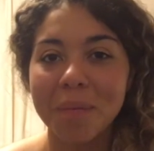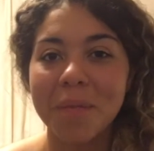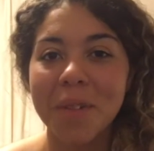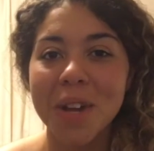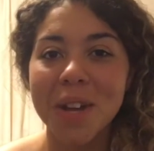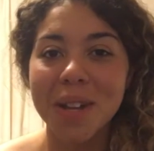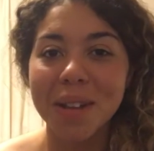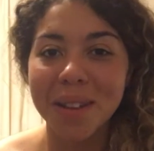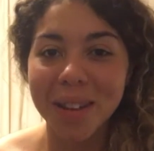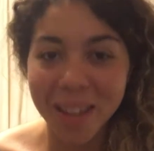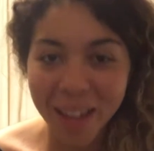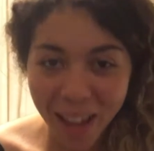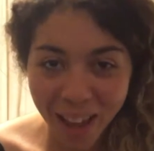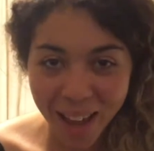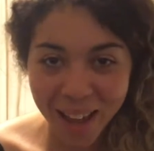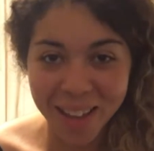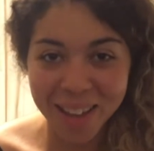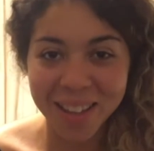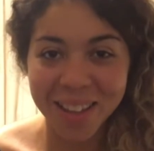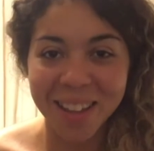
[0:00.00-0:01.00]
But
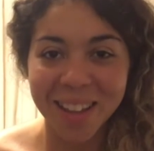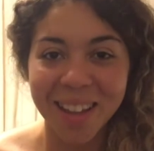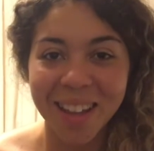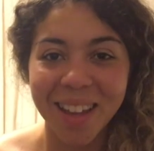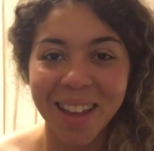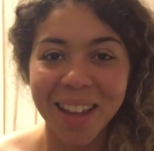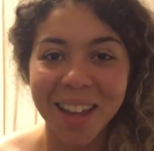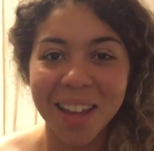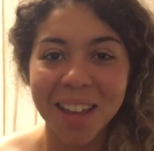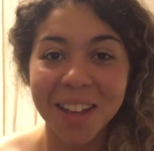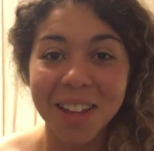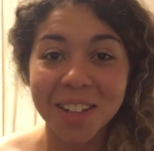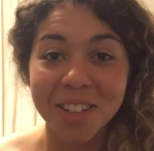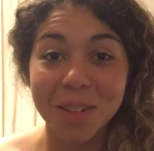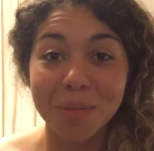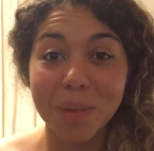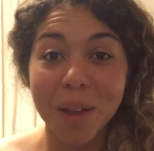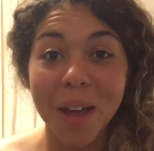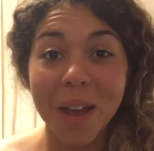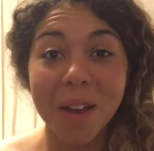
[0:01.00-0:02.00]
yeah,
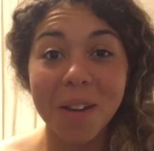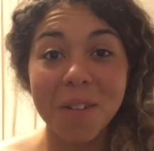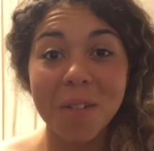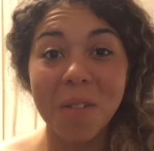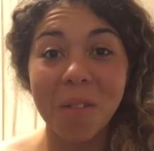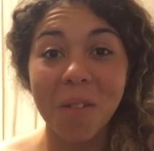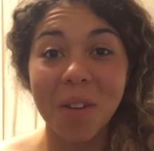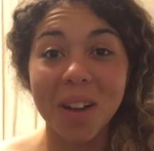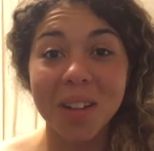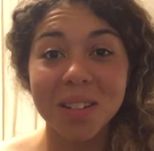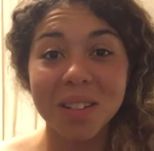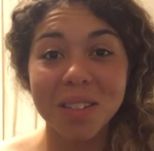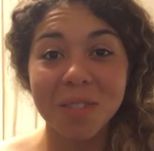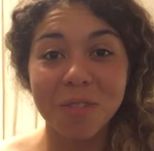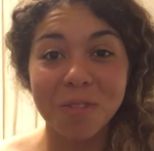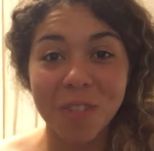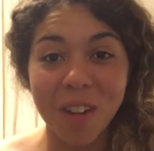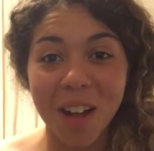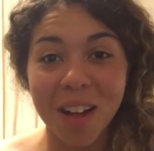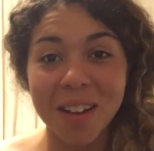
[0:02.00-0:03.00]
Japan was
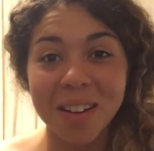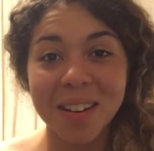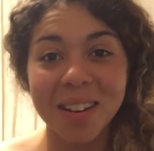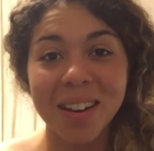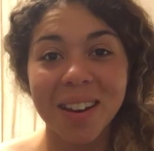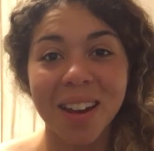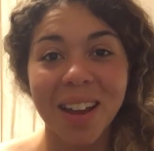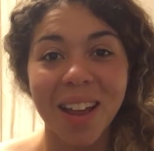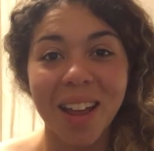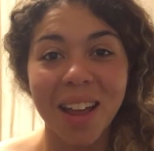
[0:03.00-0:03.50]
fun.